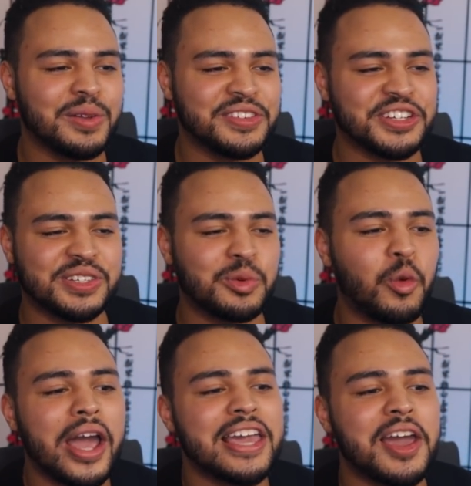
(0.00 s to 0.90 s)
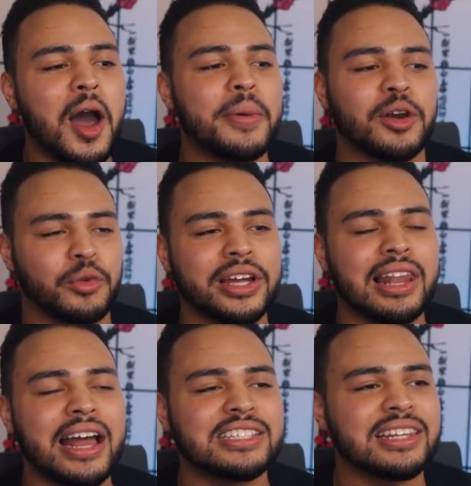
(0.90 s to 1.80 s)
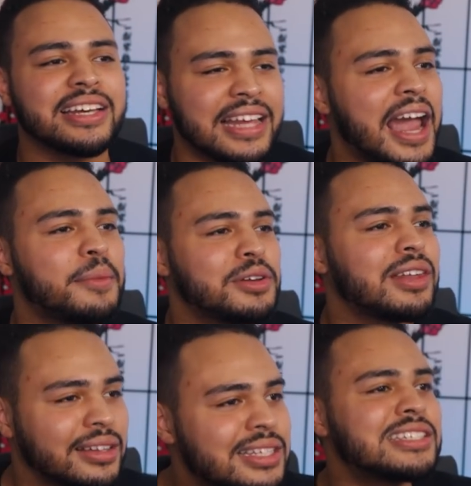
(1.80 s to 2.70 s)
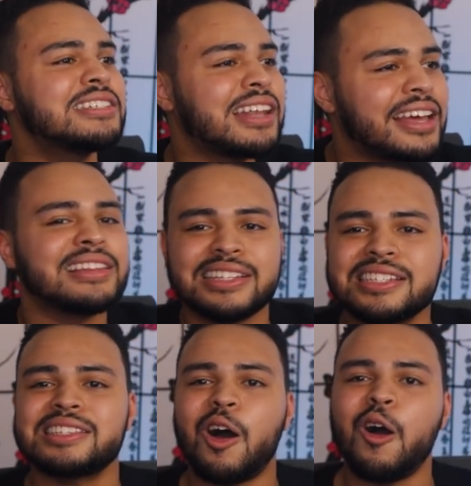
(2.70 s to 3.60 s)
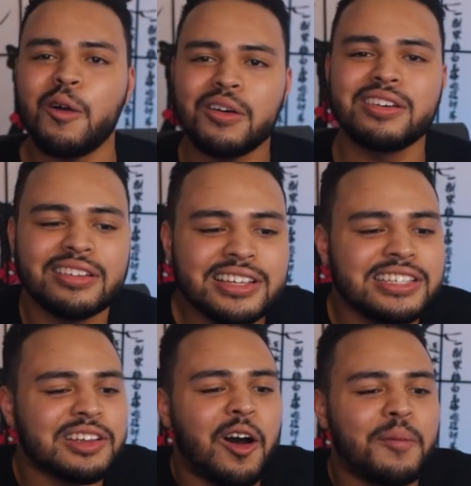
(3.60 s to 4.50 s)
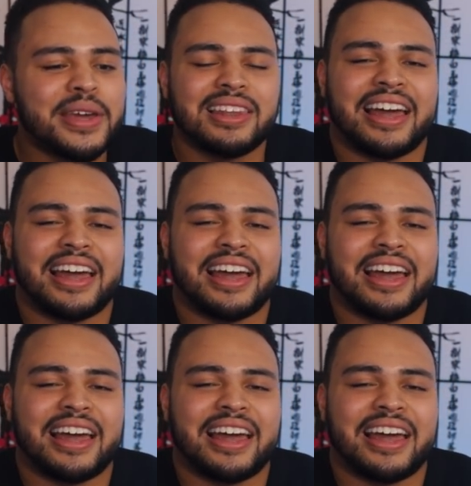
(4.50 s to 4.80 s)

just waking up and realizing like, damn, dude, like, this is all me.